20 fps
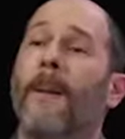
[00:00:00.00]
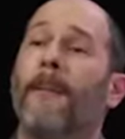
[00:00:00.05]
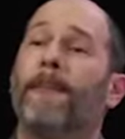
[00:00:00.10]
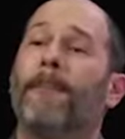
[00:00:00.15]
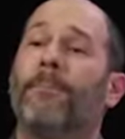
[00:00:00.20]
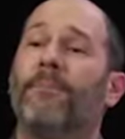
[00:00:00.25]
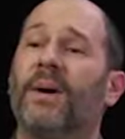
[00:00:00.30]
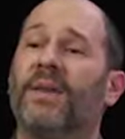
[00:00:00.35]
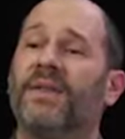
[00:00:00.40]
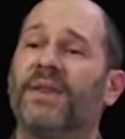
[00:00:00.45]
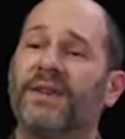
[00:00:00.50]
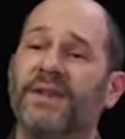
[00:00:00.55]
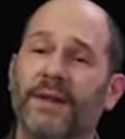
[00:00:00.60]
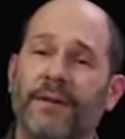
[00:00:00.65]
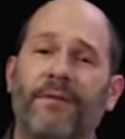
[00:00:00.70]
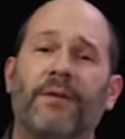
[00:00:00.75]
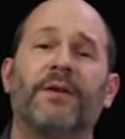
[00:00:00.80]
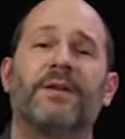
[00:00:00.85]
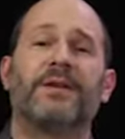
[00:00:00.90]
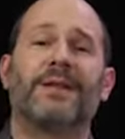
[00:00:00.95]
But the
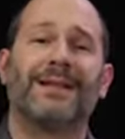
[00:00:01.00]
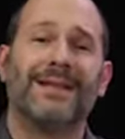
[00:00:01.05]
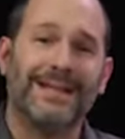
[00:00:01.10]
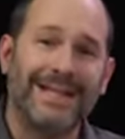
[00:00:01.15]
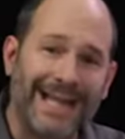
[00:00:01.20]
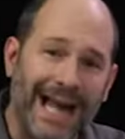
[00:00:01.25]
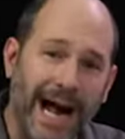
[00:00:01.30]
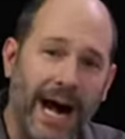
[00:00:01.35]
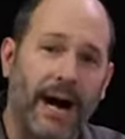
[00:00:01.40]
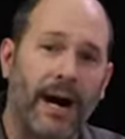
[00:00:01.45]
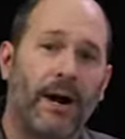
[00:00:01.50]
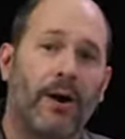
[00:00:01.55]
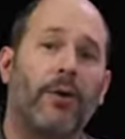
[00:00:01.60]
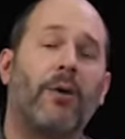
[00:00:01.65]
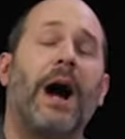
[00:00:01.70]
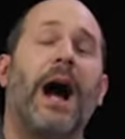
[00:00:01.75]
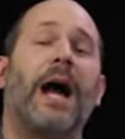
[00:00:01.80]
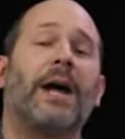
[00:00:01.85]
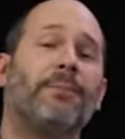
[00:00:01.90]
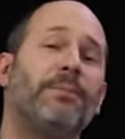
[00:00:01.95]
difference is
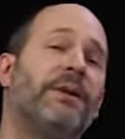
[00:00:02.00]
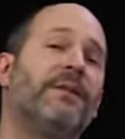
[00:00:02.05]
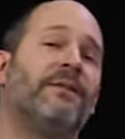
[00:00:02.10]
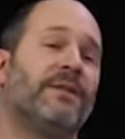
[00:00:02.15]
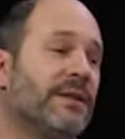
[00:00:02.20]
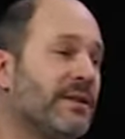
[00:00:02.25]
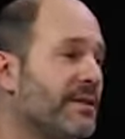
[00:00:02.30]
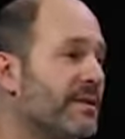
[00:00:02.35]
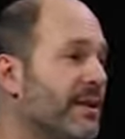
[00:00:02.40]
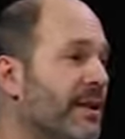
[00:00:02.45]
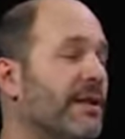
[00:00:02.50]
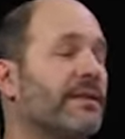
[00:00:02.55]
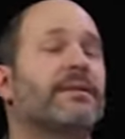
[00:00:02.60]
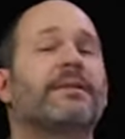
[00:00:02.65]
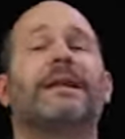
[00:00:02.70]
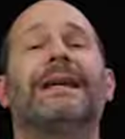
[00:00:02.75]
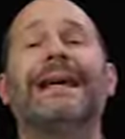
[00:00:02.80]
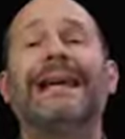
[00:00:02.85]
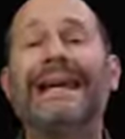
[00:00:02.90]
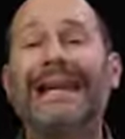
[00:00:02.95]
now
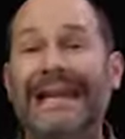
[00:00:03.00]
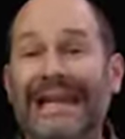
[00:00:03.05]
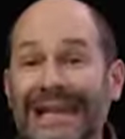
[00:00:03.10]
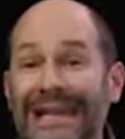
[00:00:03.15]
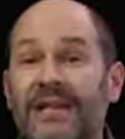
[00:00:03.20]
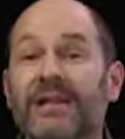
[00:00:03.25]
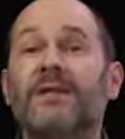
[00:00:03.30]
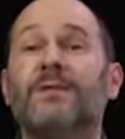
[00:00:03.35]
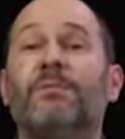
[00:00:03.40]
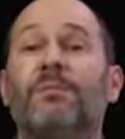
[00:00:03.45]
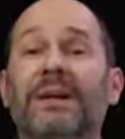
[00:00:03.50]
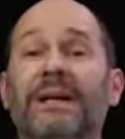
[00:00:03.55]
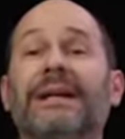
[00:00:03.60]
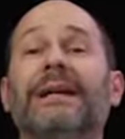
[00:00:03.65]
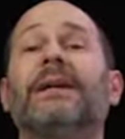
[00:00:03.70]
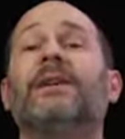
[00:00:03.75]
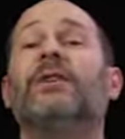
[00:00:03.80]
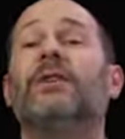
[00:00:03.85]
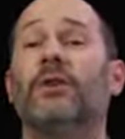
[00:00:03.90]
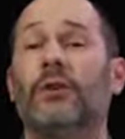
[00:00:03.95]
IPv6 is
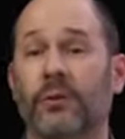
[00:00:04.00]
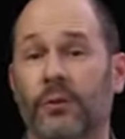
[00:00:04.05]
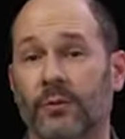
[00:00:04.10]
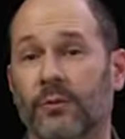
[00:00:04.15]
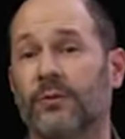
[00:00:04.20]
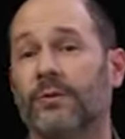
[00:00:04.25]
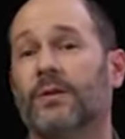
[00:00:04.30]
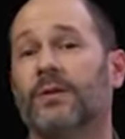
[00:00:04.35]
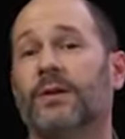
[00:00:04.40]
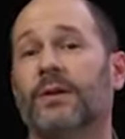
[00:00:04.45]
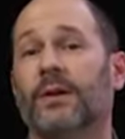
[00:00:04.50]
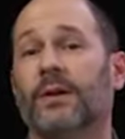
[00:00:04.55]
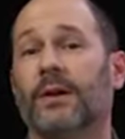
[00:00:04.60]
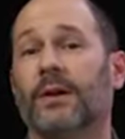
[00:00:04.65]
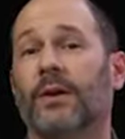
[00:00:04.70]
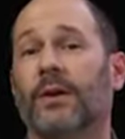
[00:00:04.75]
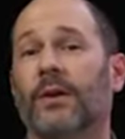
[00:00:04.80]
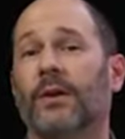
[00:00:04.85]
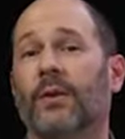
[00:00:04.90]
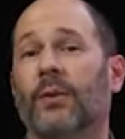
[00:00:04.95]
being used,
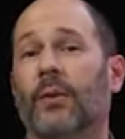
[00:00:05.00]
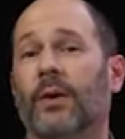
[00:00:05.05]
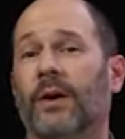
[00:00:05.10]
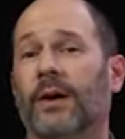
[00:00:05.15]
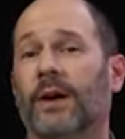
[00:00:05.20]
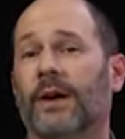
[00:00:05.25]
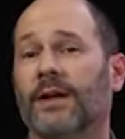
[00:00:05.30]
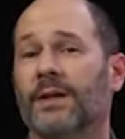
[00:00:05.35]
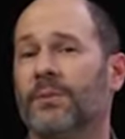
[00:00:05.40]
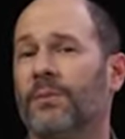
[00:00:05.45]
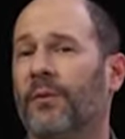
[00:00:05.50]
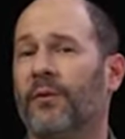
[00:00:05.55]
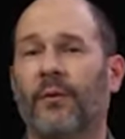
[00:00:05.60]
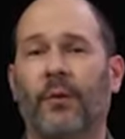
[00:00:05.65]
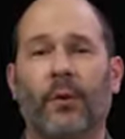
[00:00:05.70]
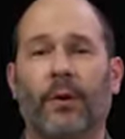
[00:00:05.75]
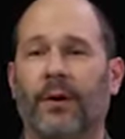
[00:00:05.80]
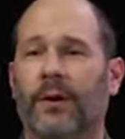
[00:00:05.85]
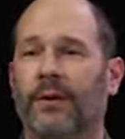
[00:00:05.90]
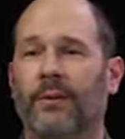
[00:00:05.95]
whereas
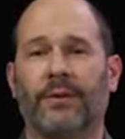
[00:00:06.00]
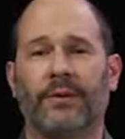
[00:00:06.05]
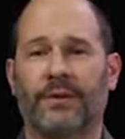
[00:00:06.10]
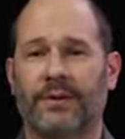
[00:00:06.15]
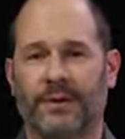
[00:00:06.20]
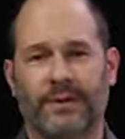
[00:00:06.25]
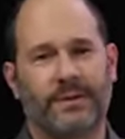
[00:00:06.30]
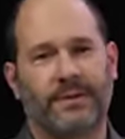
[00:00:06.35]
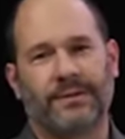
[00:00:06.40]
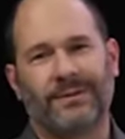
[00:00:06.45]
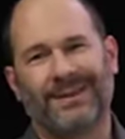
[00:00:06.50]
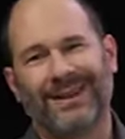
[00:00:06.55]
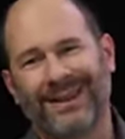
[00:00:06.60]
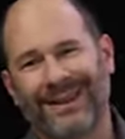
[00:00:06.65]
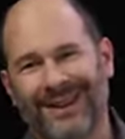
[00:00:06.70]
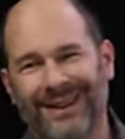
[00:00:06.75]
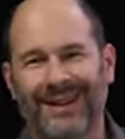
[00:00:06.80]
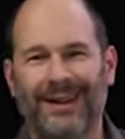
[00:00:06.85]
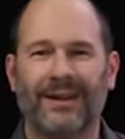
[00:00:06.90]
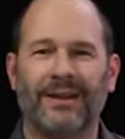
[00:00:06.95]
before it was, you
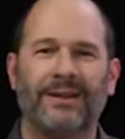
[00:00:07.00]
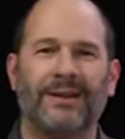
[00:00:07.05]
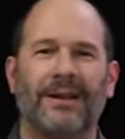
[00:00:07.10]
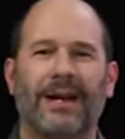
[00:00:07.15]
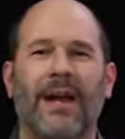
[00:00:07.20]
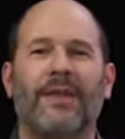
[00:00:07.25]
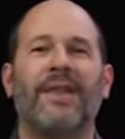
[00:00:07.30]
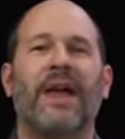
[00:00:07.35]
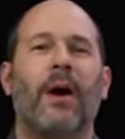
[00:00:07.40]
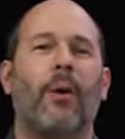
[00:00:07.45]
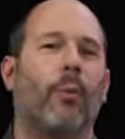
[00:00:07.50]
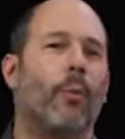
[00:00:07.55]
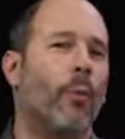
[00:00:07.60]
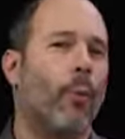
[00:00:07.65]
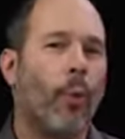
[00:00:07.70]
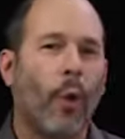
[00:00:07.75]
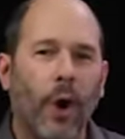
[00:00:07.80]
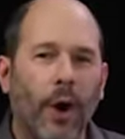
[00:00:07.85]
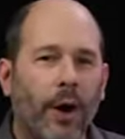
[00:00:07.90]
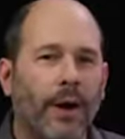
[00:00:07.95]
had that
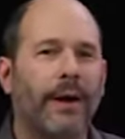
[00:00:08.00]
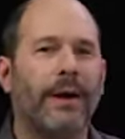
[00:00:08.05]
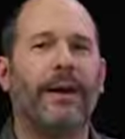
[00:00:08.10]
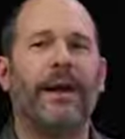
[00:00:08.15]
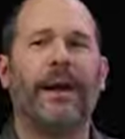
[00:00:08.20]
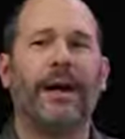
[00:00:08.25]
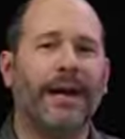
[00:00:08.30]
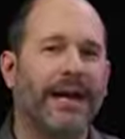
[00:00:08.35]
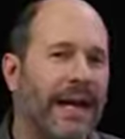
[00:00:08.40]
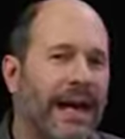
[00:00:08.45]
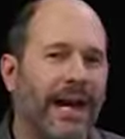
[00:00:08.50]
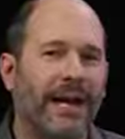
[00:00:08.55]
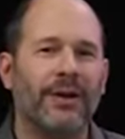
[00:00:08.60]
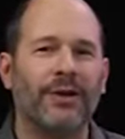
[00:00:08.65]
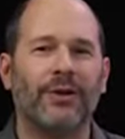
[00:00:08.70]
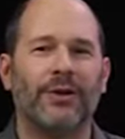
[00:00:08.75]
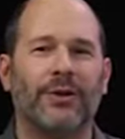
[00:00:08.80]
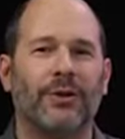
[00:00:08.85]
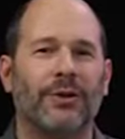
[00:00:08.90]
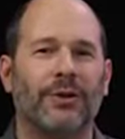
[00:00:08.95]
one
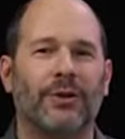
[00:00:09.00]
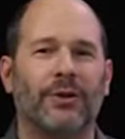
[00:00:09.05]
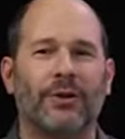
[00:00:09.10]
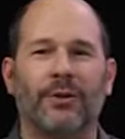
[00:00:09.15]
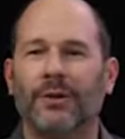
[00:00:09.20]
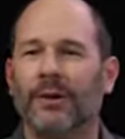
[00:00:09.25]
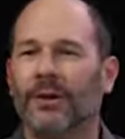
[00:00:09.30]
occasional